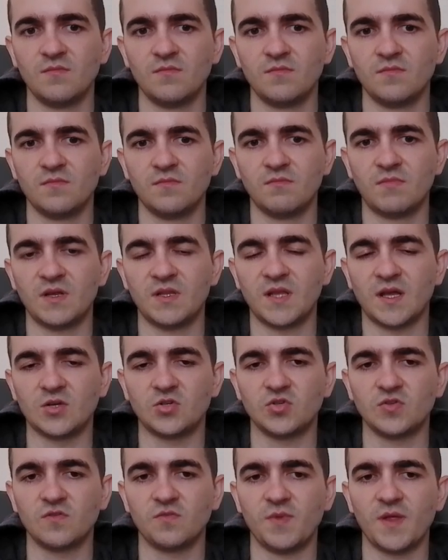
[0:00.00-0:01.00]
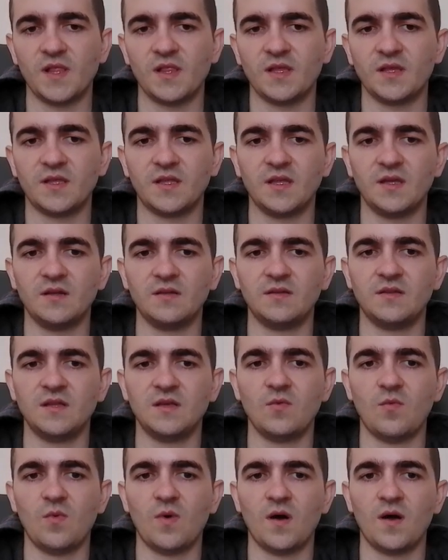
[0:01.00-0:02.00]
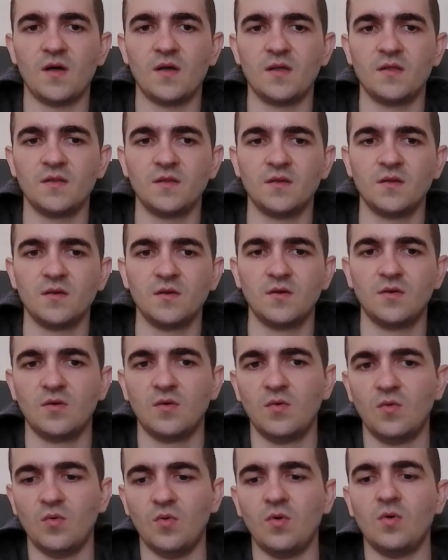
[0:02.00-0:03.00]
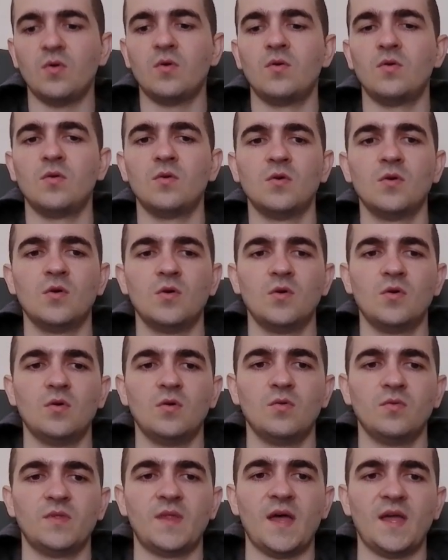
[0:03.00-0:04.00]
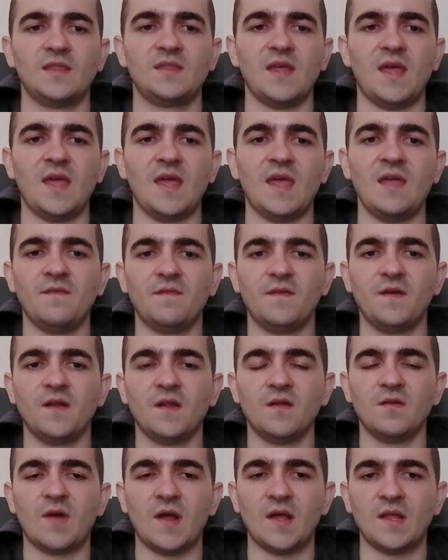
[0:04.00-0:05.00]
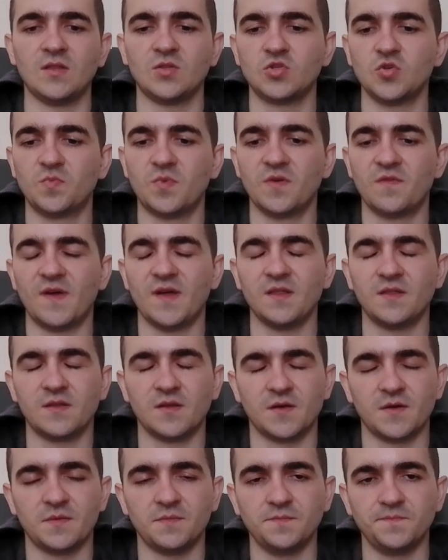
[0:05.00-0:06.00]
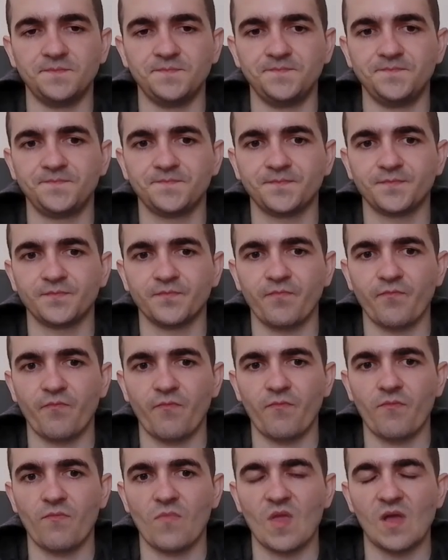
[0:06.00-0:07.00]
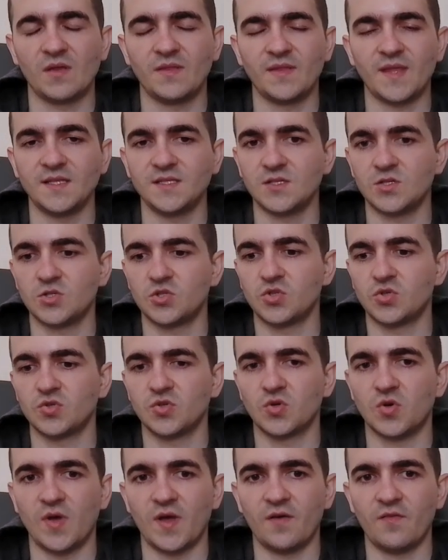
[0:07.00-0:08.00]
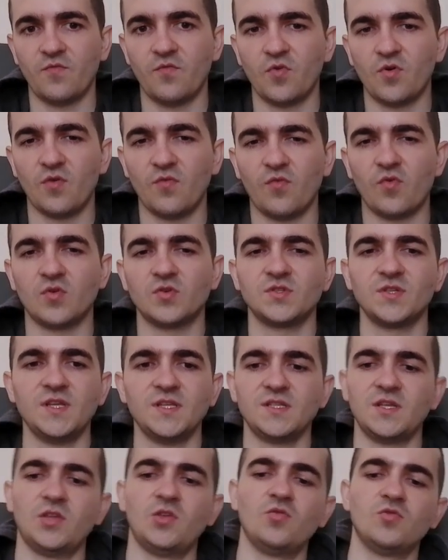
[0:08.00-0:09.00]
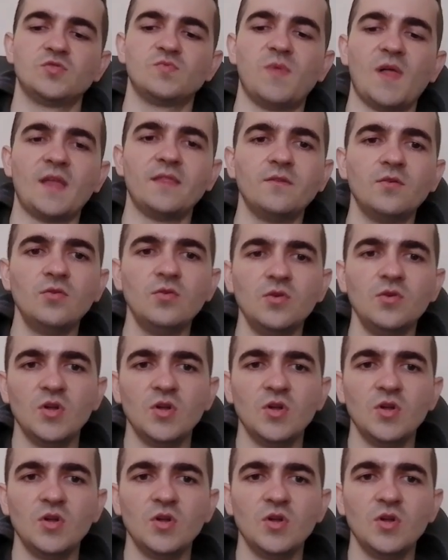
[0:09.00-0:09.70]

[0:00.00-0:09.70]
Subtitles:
But yeah, should have played like king d1 or knight a3, right, to prevent knight c2. So f4, of course, is a huge blunder.